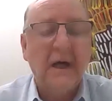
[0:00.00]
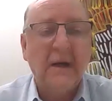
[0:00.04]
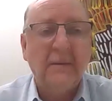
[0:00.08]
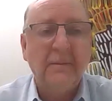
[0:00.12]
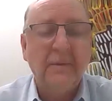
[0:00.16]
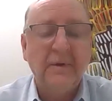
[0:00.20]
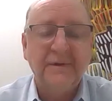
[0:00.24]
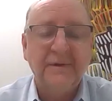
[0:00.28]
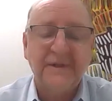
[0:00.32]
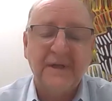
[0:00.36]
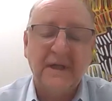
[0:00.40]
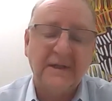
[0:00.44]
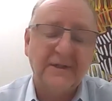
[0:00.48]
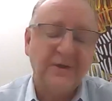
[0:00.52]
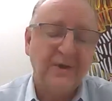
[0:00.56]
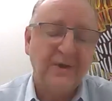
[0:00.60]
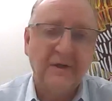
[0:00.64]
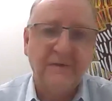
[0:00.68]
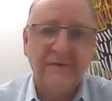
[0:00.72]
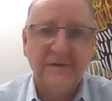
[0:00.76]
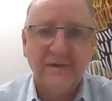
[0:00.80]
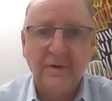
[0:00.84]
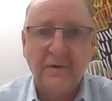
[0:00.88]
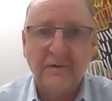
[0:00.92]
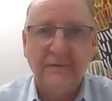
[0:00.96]
who's their
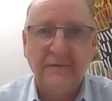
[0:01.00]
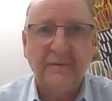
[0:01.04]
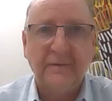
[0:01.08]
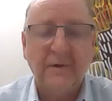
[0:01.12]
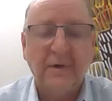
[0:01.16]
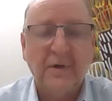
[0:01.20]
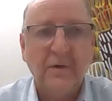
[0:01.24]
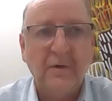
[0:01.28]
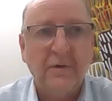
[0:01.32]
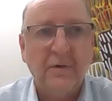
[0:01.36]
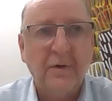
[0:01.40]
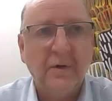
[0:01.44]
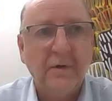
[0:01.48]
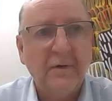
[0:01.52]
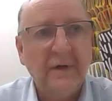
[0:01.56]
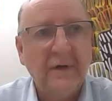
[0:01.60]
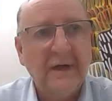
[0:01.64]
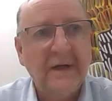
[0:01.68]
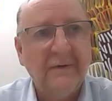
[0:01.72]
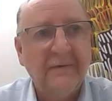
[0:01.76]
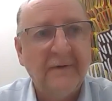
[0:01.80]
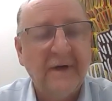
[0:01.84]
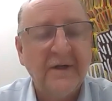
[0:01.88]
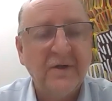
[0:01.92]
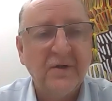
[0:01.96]
chief sort of guru
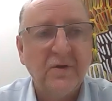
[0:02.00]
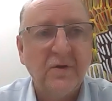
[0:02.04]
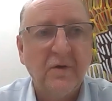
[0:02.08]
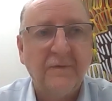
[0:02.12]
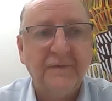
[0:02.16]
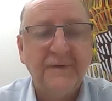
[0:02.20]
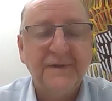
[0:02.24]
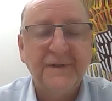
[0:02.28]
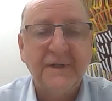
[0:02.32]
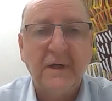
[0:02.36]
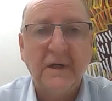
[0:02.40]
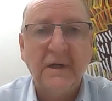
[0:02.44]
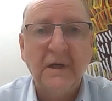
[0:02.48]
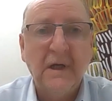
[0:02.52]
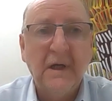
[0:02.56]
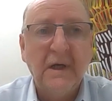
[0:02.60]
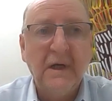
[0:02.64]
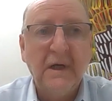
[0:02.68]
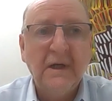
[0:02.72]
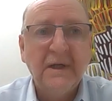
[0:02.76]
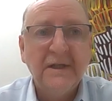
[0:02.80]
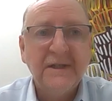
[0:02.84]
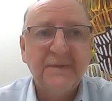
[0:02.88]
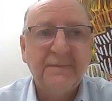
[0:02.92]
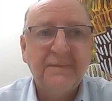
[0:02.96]
innovation officer,
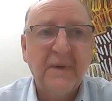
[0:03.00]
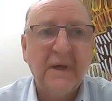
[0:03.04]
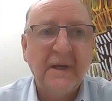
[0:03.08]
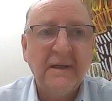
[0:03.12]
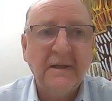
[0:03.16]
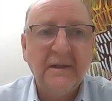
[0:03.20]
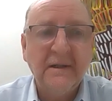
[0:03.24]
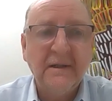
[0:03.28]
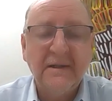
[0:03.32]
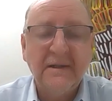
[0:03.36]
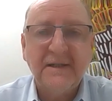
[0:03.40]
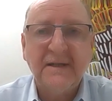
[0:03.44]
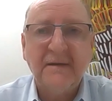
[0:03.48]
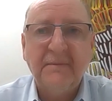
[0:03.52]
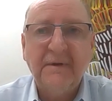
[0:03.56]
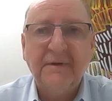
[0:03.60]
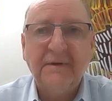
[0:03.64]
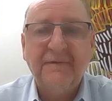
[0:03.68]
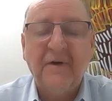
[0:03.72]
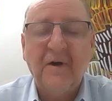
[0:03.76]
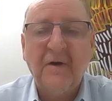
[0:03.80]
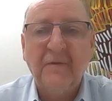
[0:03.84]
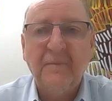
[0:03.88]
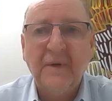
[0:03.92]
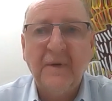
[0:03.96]
spend
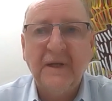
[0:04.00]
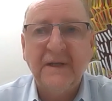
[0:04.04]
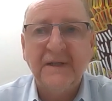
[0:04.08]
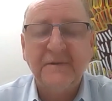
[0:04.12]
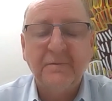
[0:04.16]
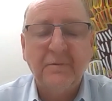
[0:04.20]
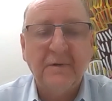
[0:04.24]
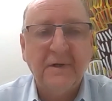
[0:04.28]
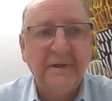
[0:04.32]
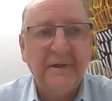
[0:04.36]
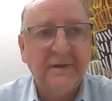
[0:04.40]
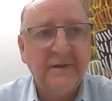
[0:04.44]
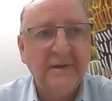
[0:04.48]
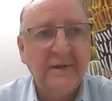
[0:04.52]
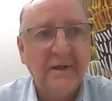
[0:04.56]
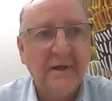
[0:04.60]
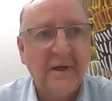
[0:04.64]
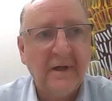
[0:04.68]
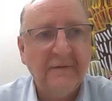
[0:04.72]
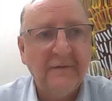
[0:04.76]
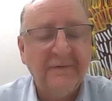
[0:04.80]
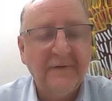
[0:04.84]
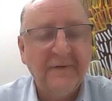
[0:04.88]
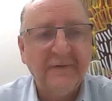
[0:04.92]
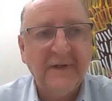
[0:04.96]
75 minutes with, you
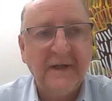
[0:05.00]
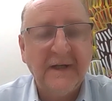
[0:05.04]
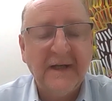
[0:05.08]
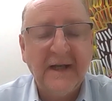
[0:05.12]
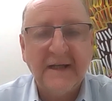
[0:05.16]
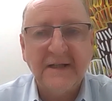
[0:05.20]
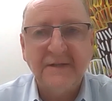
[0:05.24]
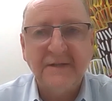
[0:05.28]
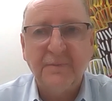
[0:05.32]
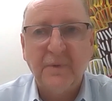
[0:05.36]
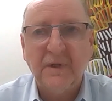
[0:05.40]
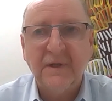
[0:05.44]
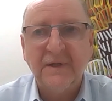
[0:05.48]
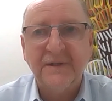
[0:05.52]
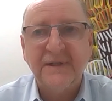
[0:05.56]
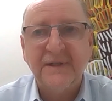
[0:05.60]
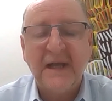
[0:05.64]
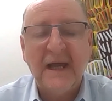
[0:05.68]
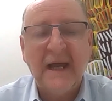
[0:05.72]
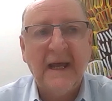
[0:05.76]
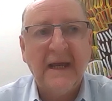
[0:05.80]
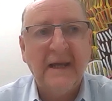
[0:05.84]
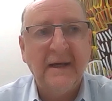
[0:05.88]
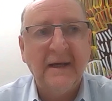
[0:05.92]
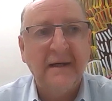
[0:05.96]
know, 15 experts,
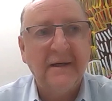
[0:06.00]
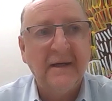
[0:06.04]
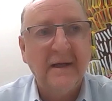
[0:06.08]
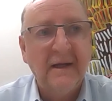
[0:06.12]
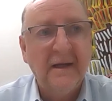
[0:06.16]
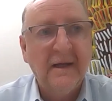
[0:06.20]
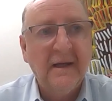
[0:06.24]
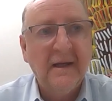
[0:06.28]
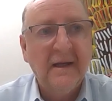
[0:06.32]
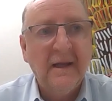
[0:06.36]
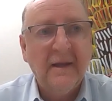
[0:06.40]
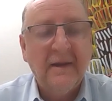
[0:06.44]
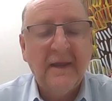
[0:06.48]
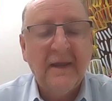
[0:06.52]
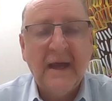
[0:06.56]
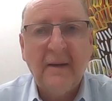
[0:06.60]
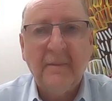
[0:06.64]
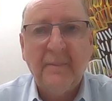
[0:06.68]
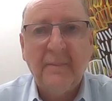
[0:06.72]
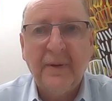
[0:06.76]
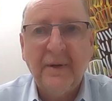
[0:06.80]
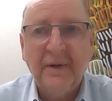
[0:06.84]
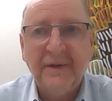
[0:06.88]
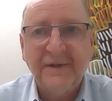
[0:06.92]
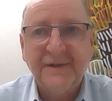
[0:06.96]
and
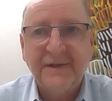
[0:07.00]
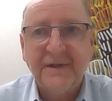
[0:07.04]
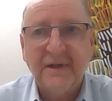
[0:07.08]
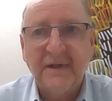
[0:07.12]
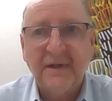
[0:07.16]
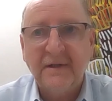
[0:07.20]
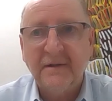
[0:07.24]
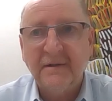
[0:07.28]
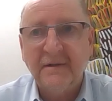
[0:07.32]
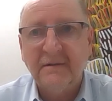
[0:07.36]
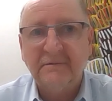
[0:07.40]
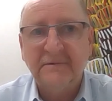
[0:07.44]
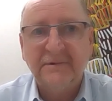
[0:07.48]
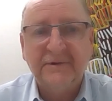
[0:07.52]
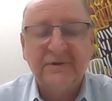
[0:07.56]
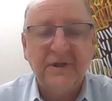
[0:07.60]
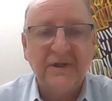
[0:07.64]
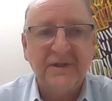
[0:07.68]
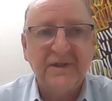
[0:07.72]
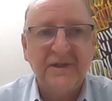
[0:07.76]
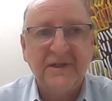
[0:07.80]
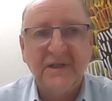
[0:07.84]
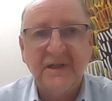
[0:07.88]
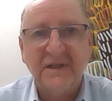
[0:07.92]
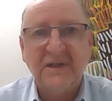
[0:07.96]
that person
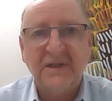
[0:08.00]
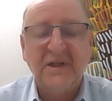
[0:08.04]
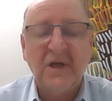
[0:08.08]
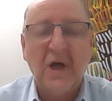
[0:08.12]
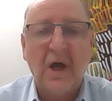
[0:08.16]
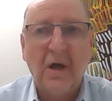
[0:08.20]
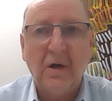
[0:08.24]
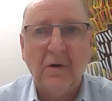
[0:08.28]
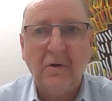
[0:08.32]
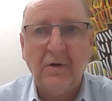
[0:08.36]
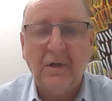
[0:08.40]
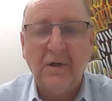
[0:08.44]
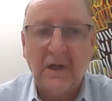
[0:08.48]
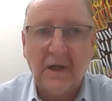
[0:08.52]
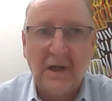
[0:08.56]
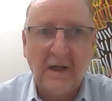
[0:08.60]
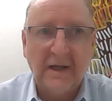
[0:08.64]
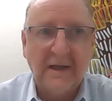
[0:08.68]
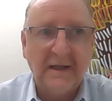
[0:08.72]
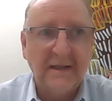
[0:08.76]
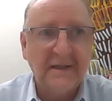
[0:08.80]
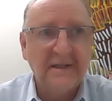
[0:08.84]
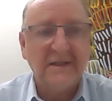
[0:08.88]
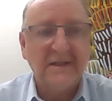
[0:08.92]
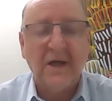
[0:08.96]
just
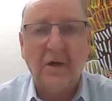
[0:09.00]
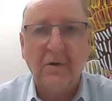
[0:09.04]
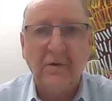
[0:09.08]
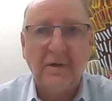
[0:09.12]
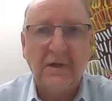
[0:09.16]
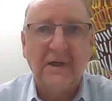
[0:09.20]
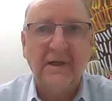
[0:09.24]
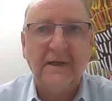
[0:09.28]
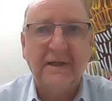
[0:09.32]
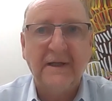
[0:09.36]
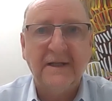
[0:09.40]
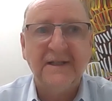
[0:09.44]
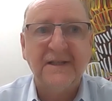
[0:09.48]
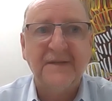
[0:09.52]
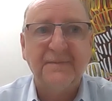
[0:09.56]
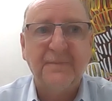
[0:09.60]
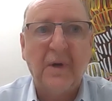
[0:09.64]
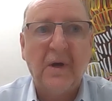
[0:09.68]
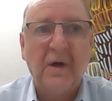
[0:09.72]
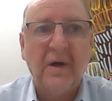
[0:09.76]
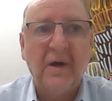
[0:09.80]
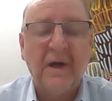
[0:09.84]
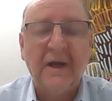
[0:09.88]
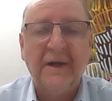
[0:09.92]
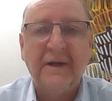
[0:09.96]
totally
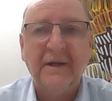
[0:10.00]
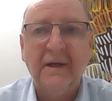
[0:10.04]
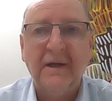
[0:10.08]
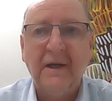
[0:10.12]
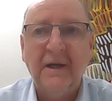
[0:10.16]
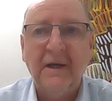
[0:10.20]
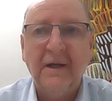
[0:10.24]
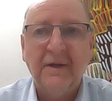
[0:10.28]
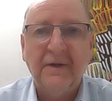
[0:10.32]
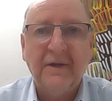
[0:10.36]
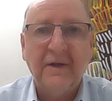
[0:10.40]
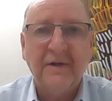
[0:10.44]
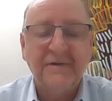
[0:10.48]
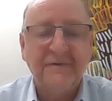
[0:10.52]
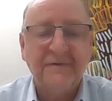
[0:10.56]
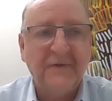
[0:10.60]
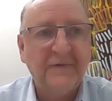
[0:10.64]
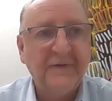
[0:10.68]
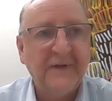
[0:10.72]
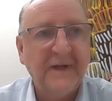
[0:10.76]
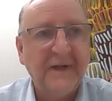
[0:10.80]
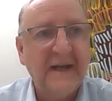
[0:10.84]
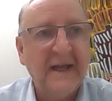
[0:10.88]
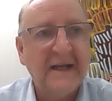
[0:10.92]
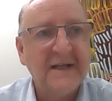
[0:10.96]
inspired those
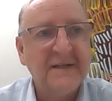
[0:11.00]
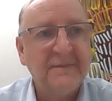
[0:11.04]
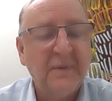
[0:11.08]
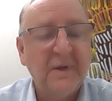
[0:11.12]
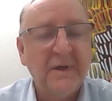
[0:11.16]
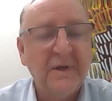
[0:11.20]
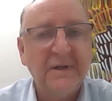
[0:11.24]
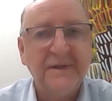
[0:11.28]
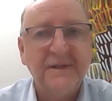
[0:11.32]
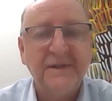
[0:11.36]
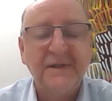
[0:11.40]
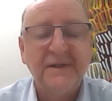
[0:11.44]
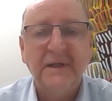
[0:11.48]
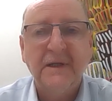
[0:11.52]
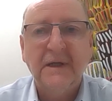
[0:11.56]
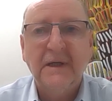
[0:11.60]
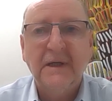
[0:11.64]
15 experts.